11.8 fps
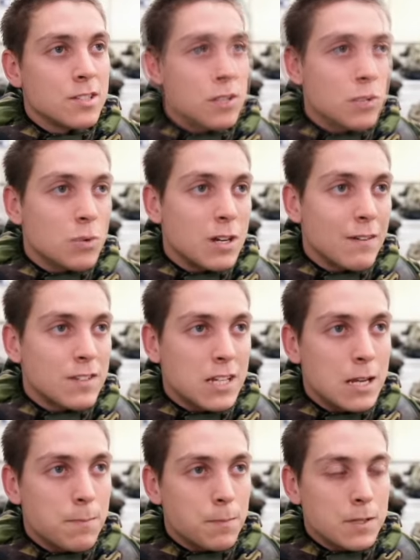We have to
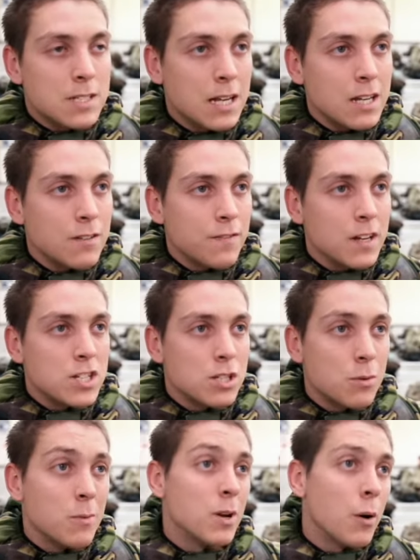keep standard of fitness
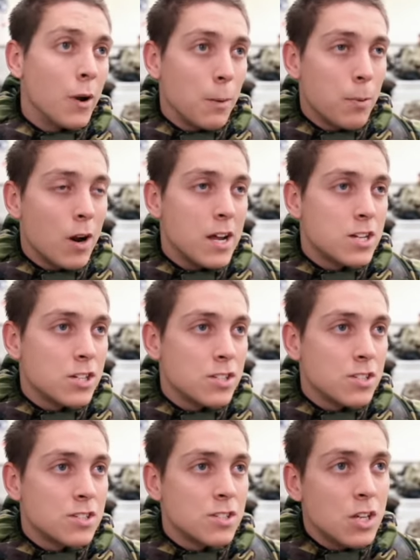and we go on
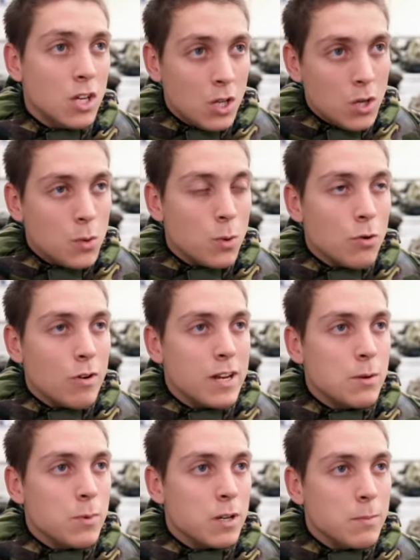operations we're ready
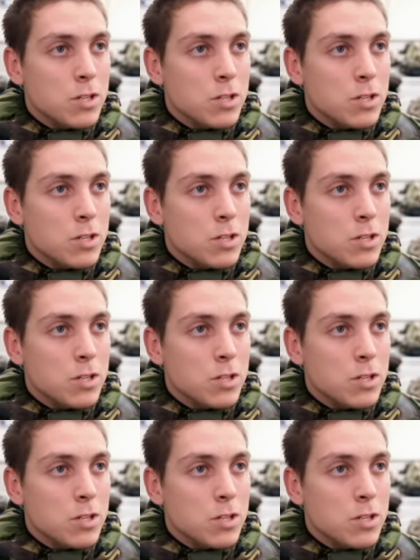and we can be